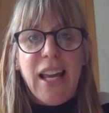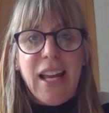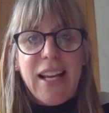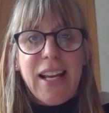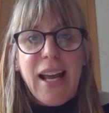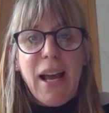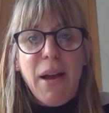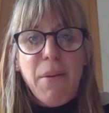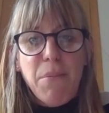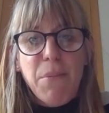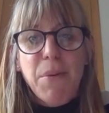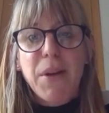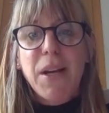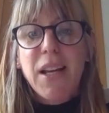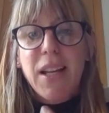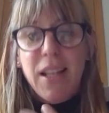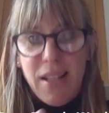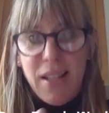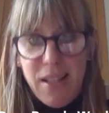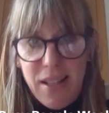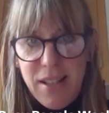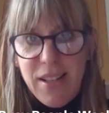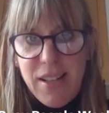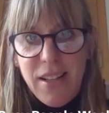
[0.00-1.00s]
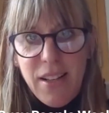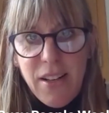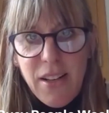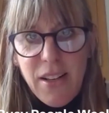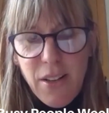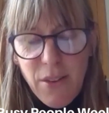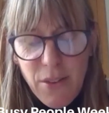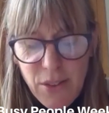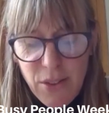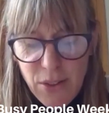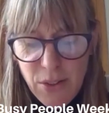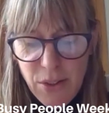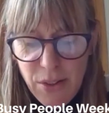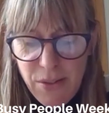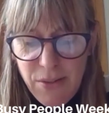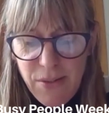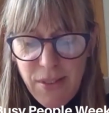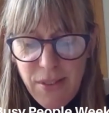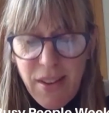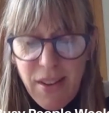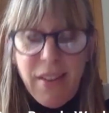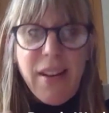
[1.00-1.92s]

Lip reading: It can be, sort of